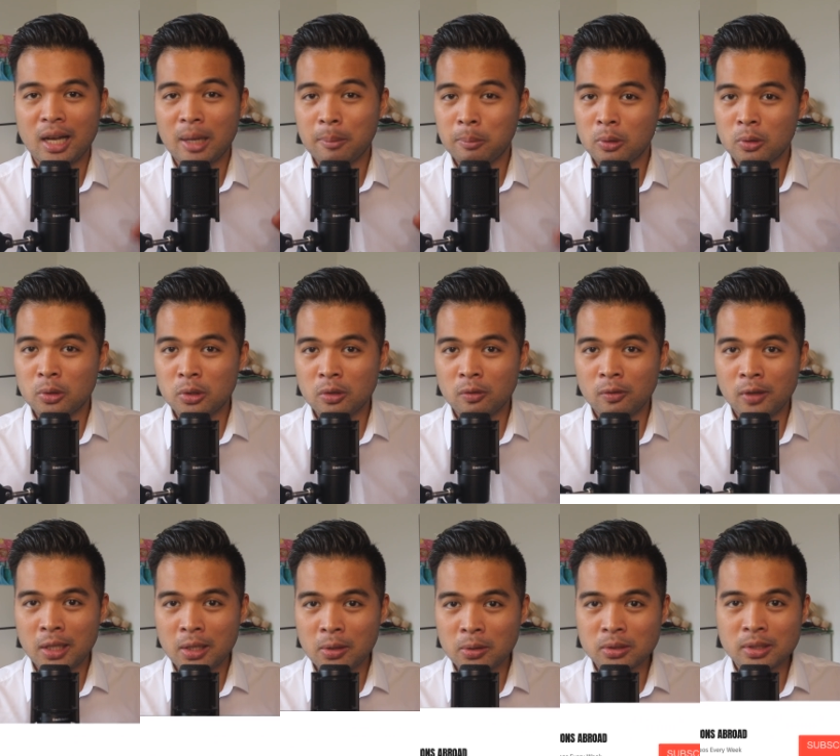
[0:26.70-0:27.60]
I upload new
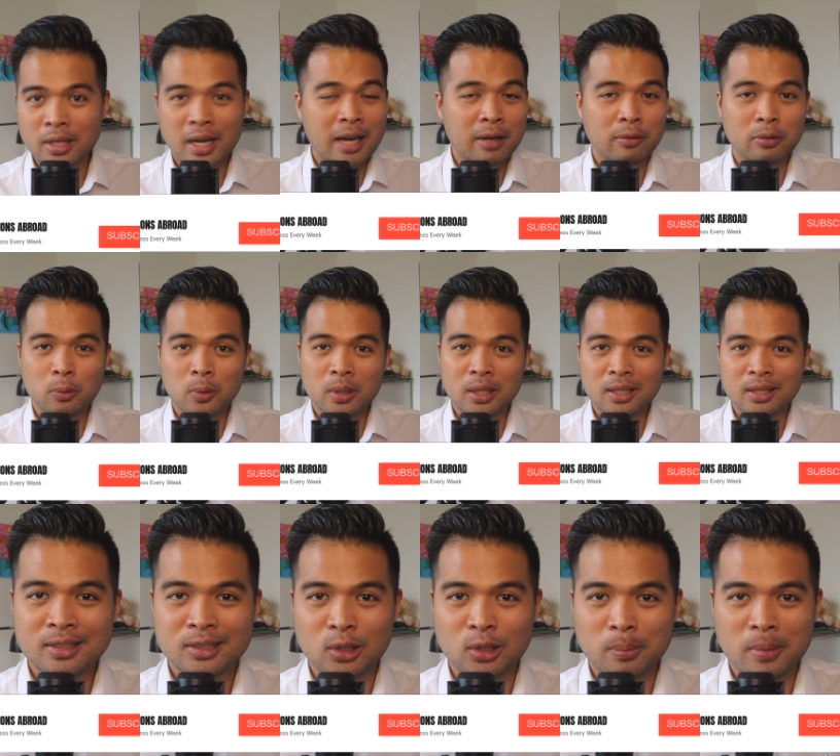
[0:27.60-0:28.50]
videos every
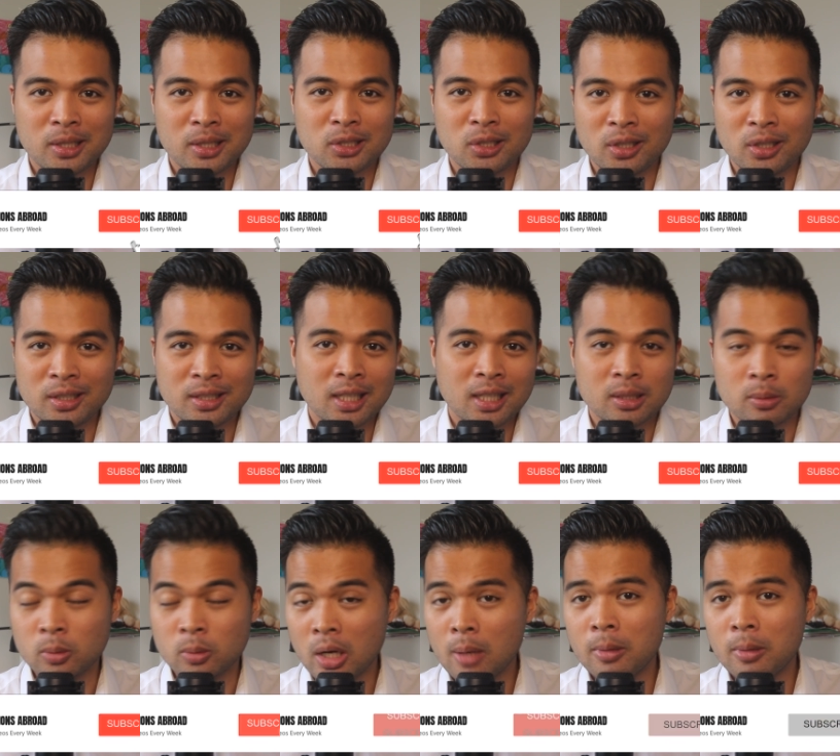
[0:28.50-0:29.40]
week, so make sure you hit that
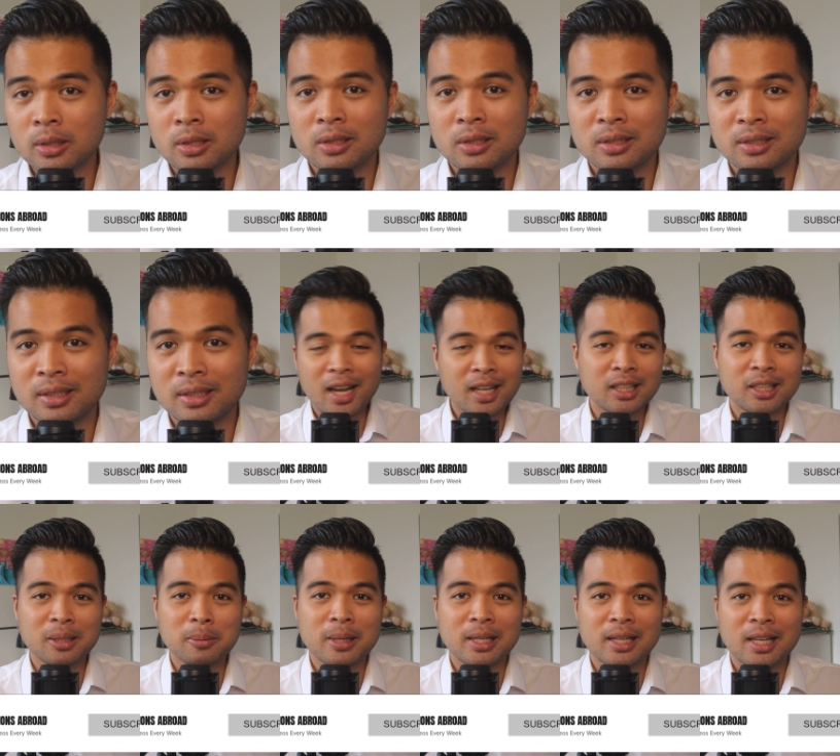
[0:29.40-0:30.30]
subscribe button and
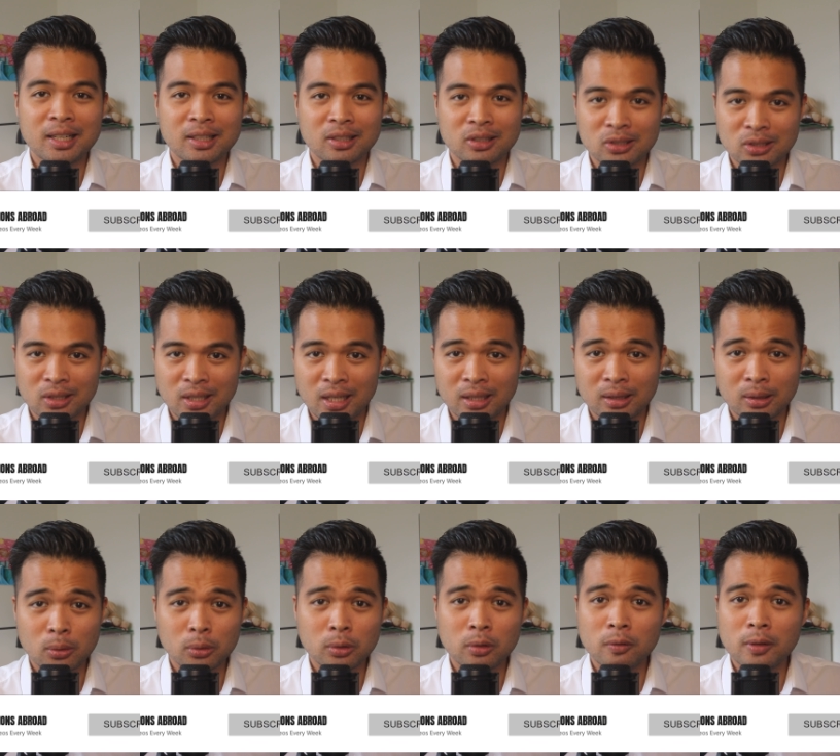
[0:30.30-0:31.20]
the bell icon to get
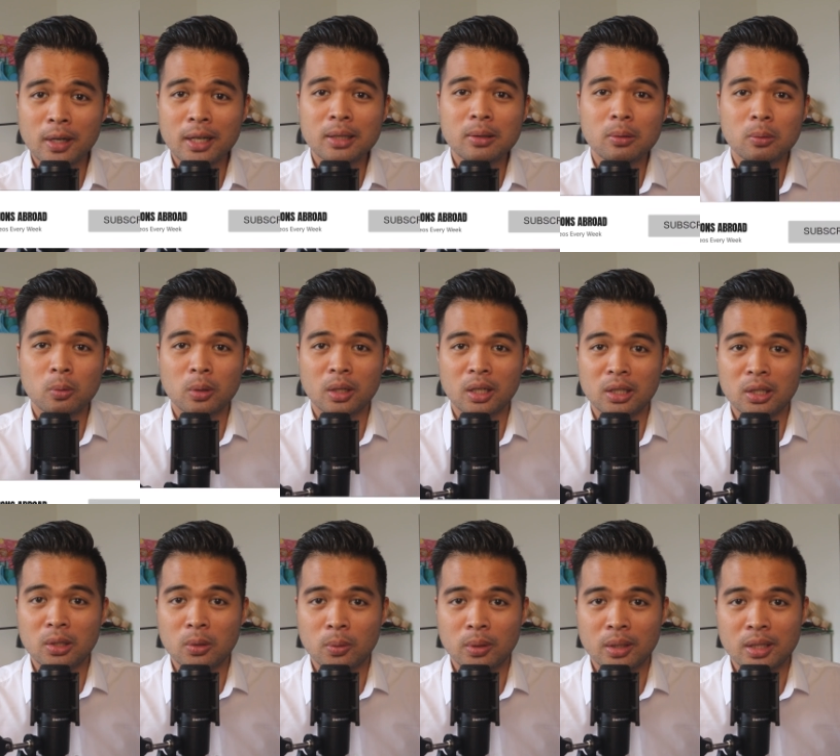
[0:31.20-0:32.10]
notified when a
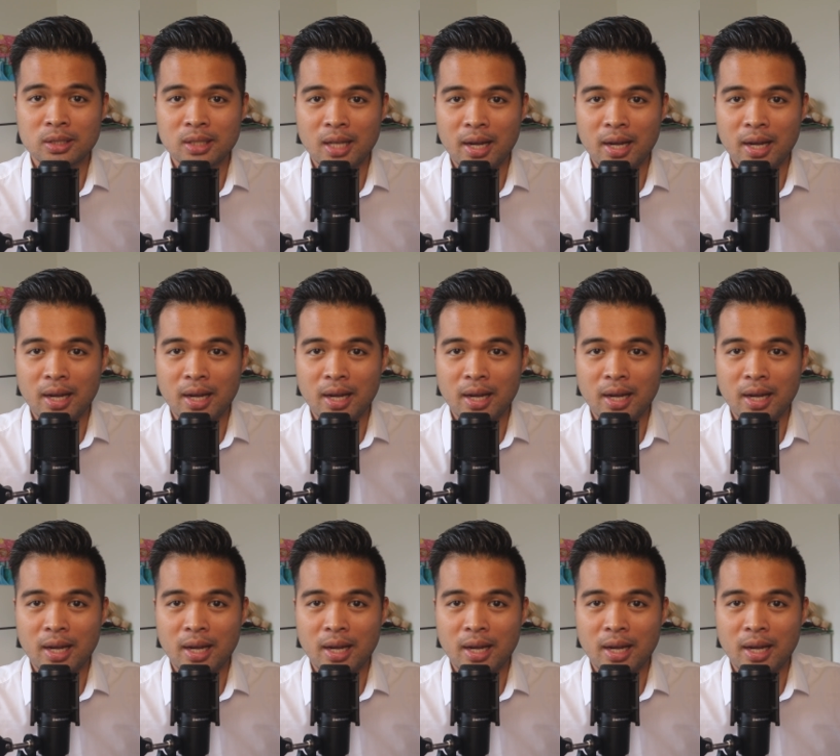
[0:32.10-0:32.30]
new one is